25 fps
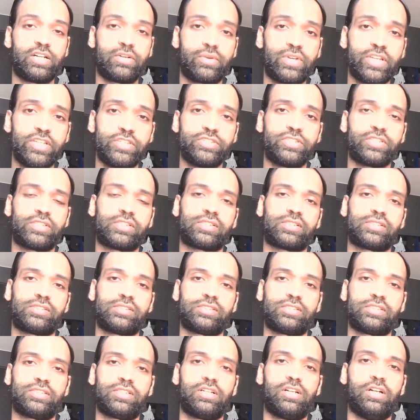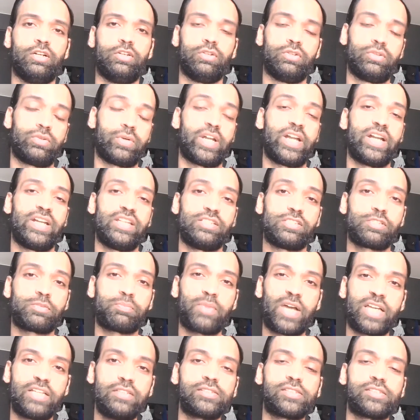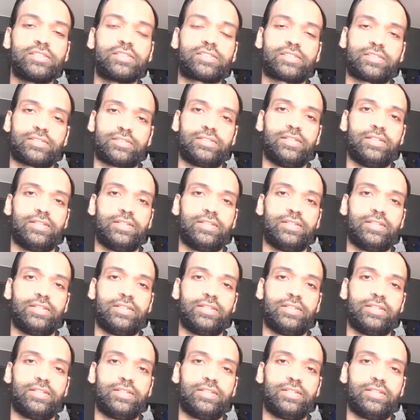region to trade in spices.